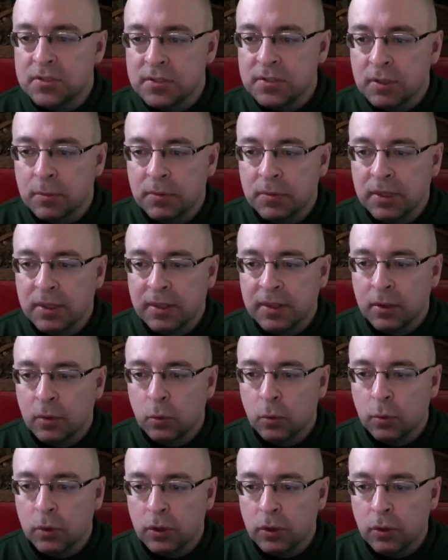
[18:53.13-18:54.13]
something that
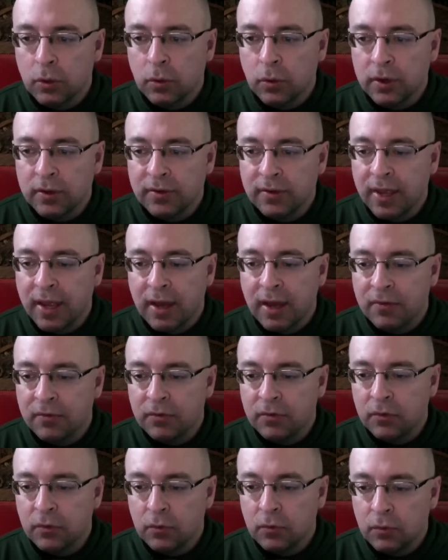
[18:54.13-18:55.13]
we're going to have
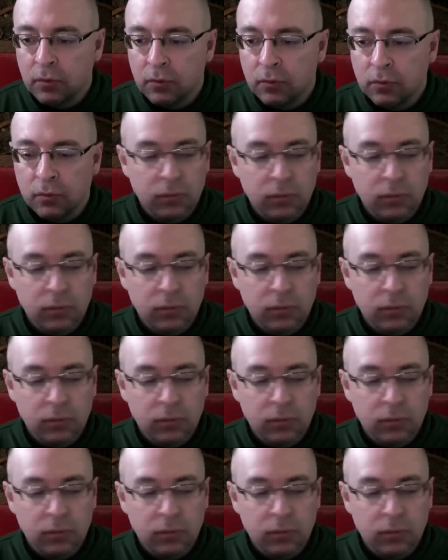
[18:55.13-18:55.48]
to,